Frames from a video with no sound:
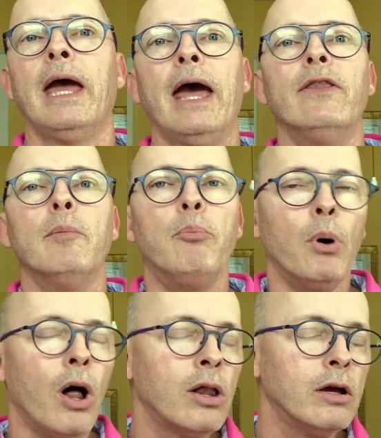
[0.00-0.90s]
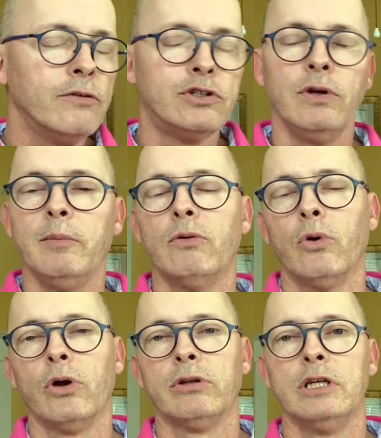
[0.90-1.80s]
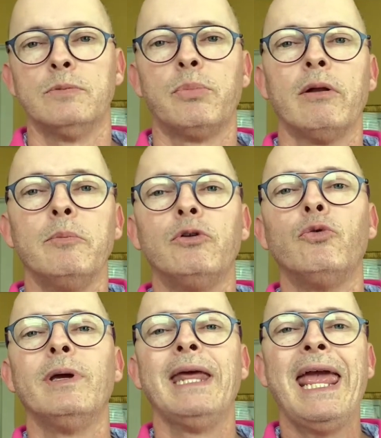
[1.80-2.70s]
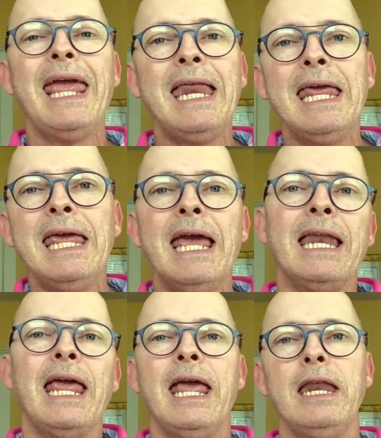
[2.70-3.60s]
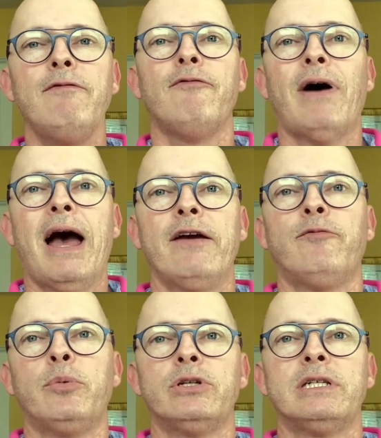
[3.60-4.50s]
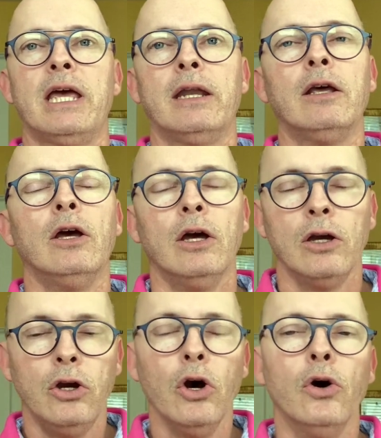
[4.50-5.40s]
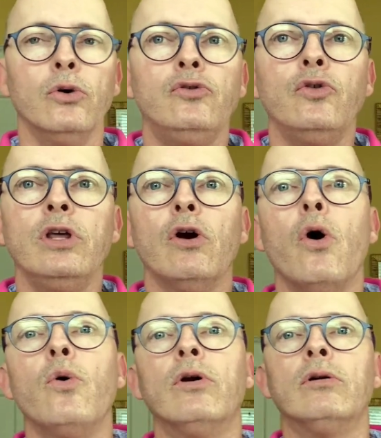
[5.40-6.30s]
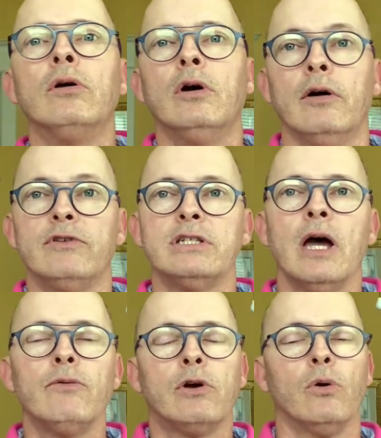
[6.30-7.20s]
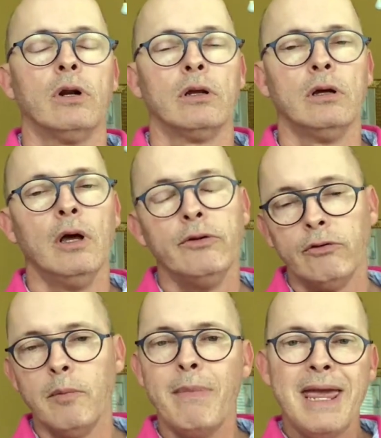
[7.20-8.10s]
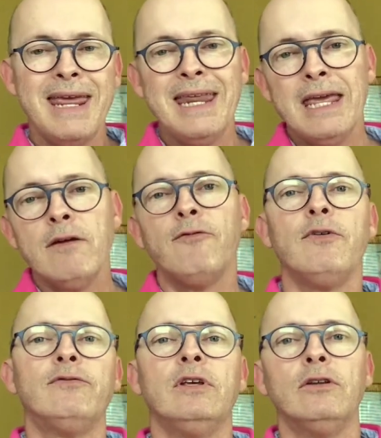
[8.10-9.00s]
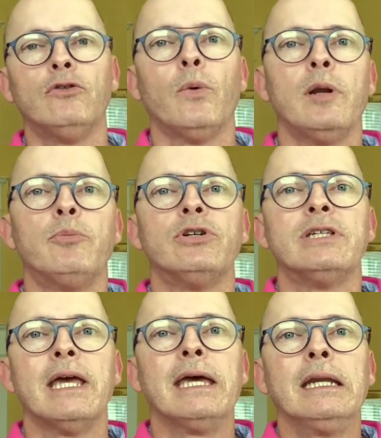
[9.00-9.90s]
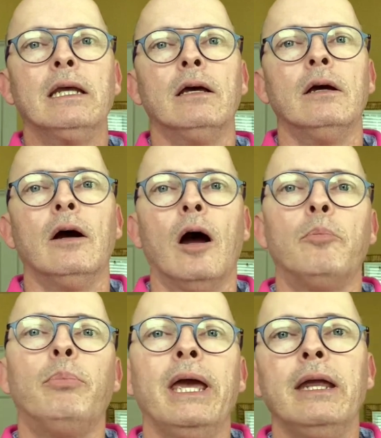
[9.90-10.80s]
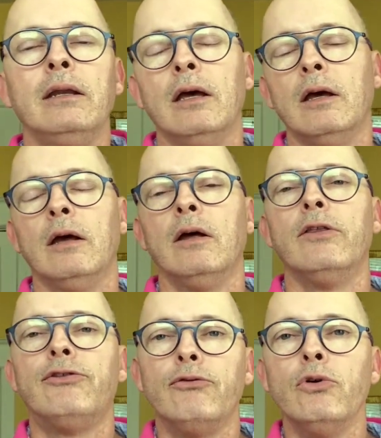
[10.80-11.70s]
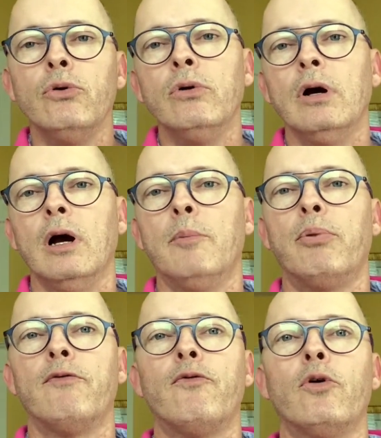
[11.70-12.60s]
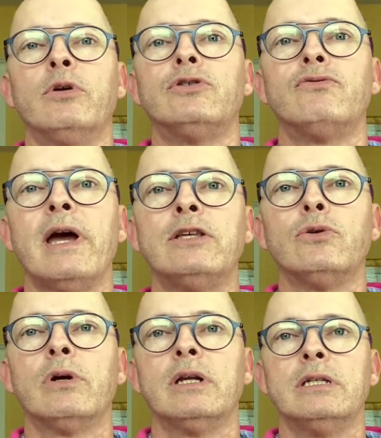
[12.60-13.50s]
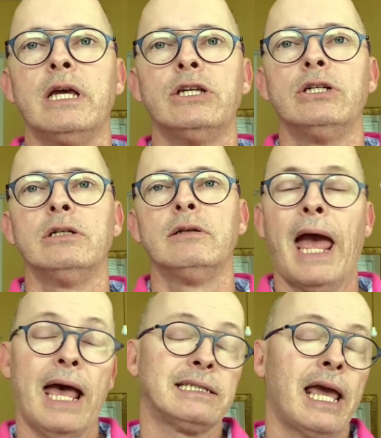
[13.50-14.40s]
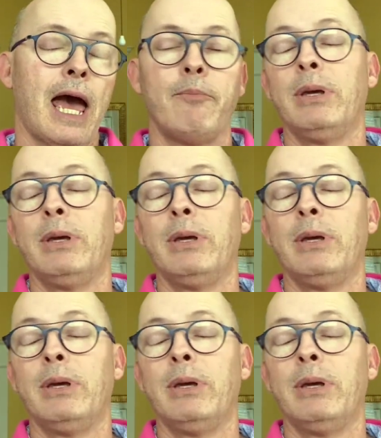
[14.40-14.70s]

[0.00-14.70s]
And the bulk of streaming royalties, probably between 80 and 85%, go to the owner of the sound recording. The remaining 15 to 20% are paid through a performance rights organization, ASCAP,